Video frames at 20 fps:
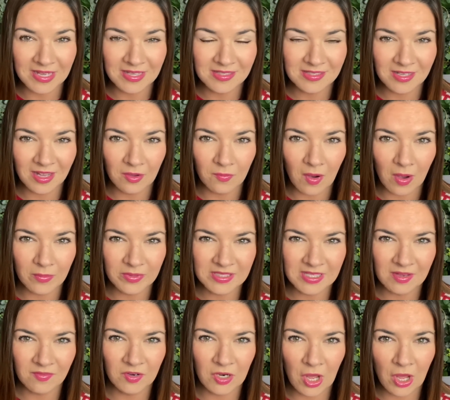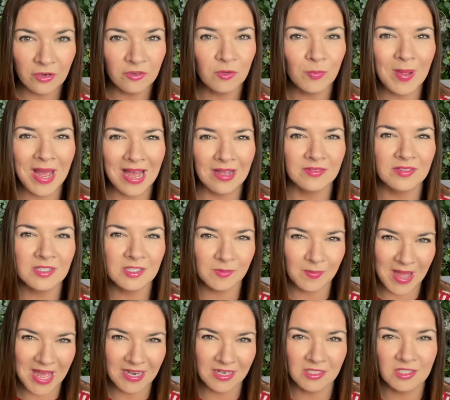So I was given £100 to
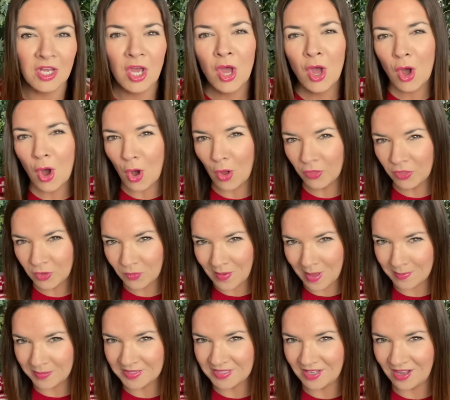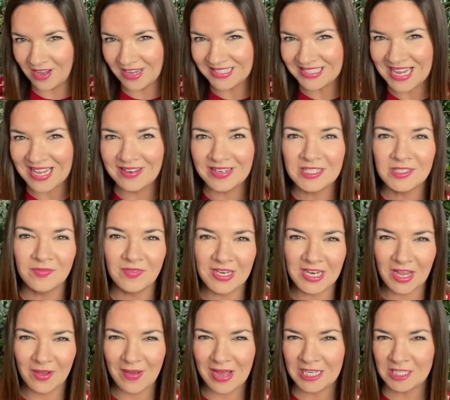spend on the website and this
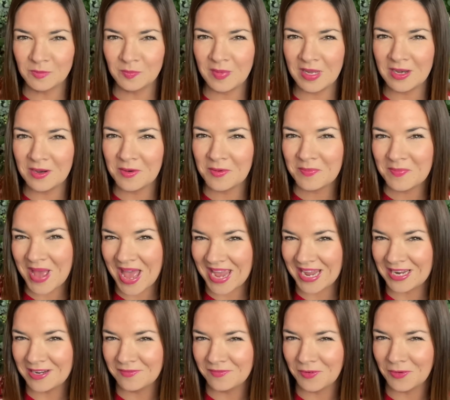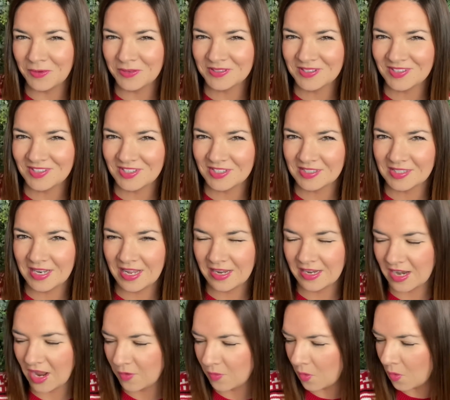video has been paid for. So just to let you
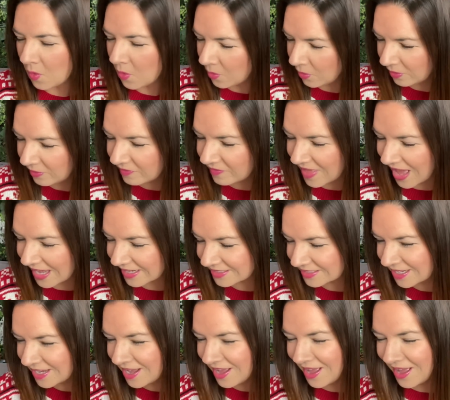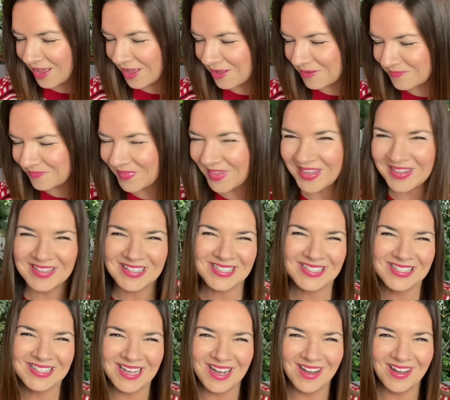know all of that at the
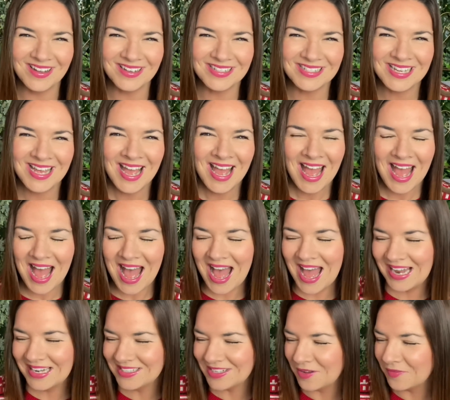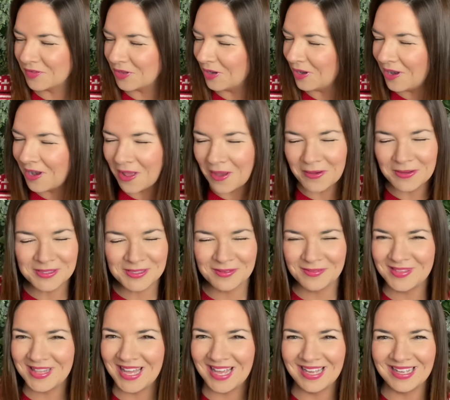start. And I've got loads of
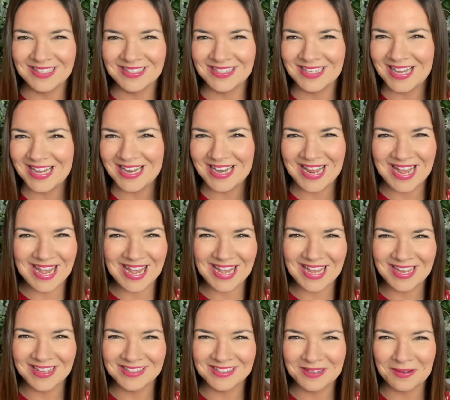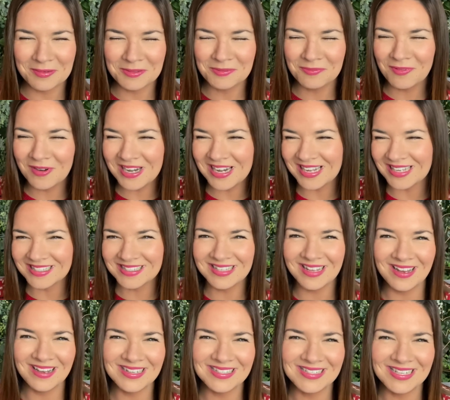things in here. So I was really
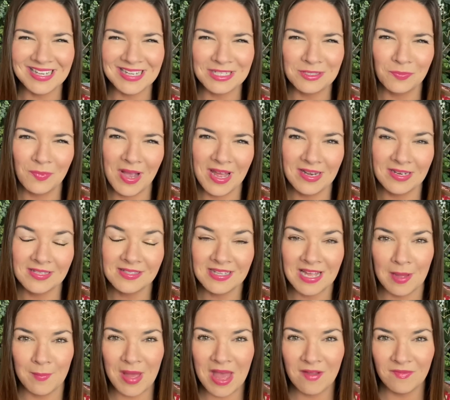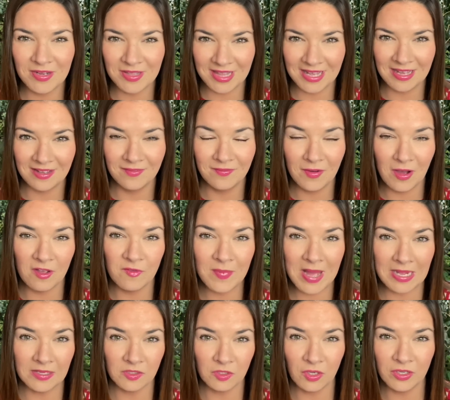excited when Sam at Everything
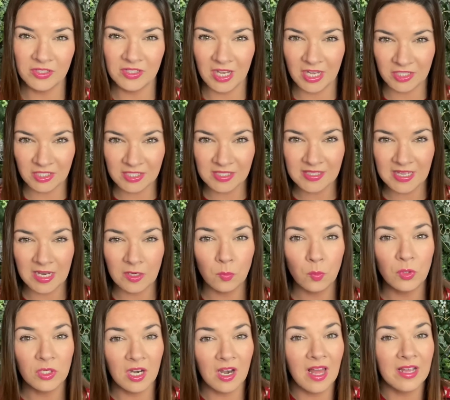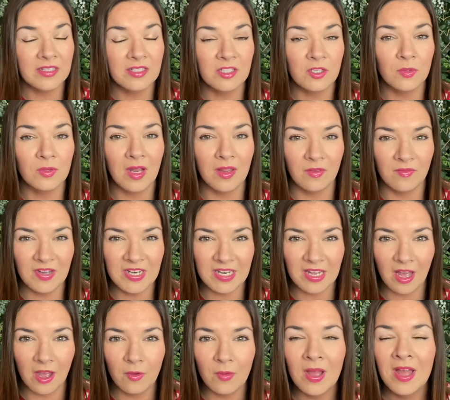£5 got in touch and said, would I like to do another
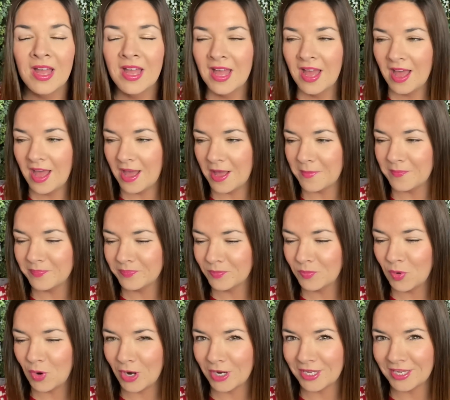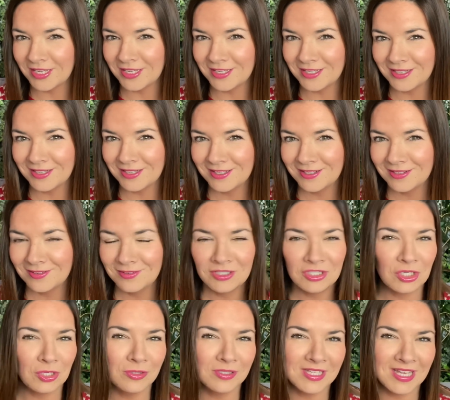video where I can
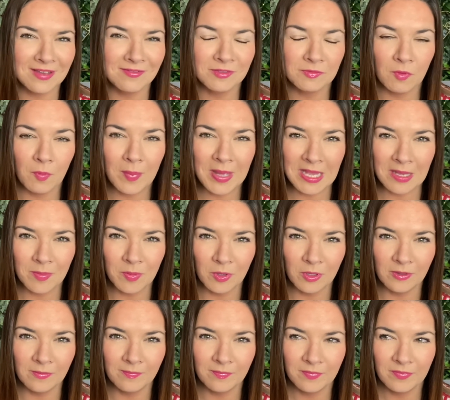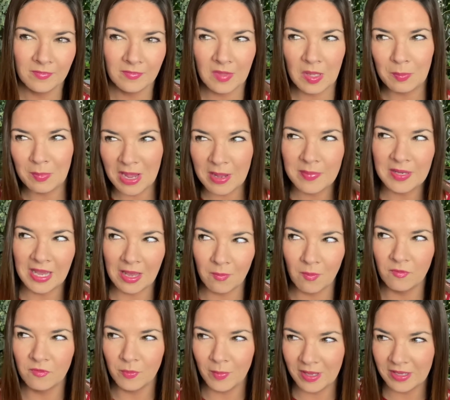choose gifts for people and maybe get
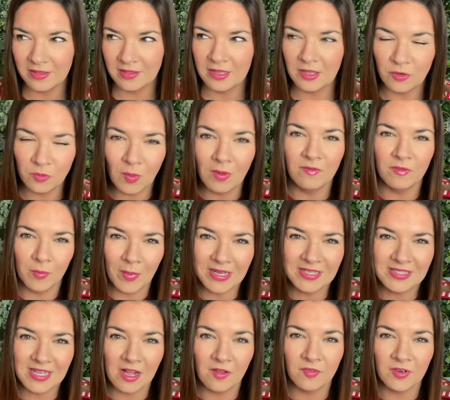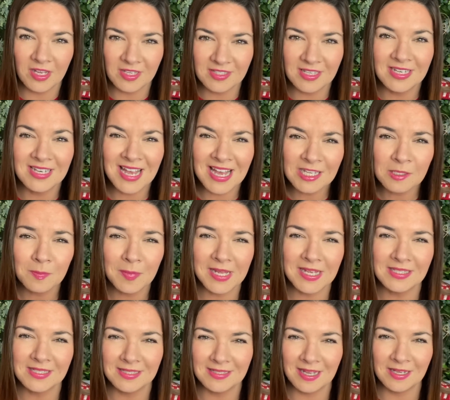one for the odd one for myself. And I said, yes,
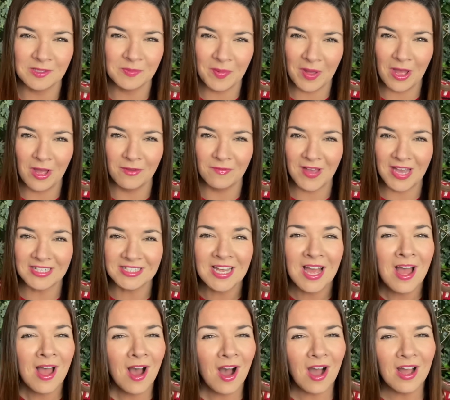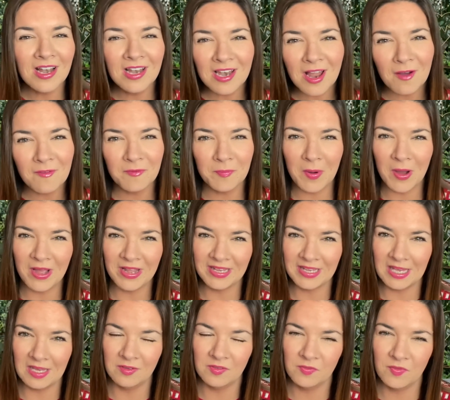please, it sounds perfect. I love buying
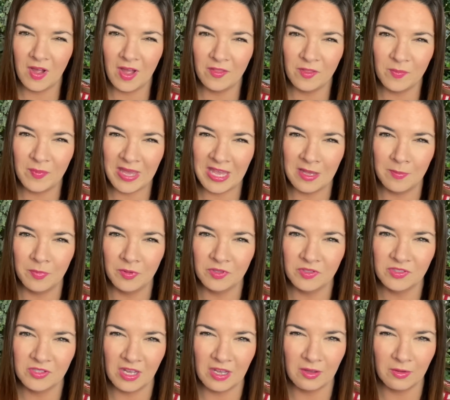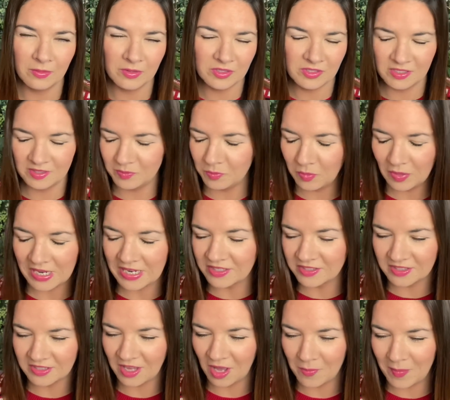gifts for other people. So it was just brilliant
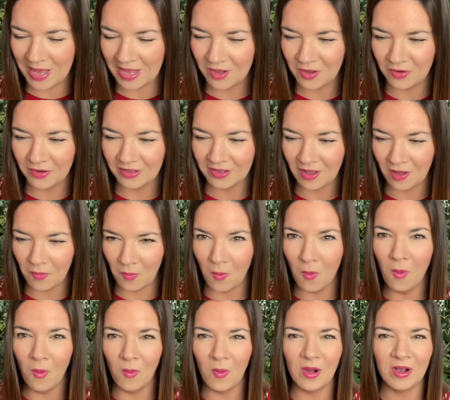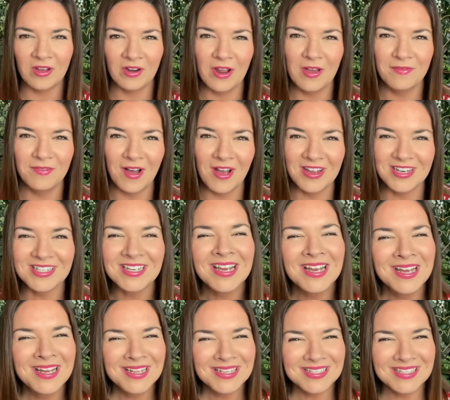to go back on and go, oh, what can I find?
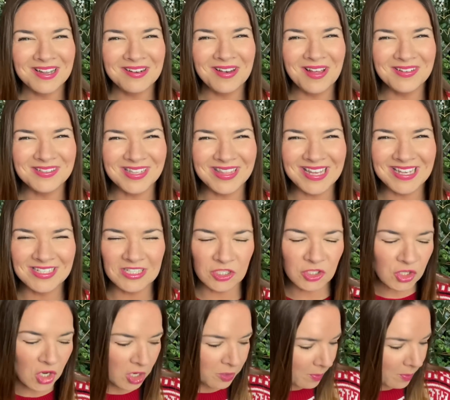So loads of things to show you.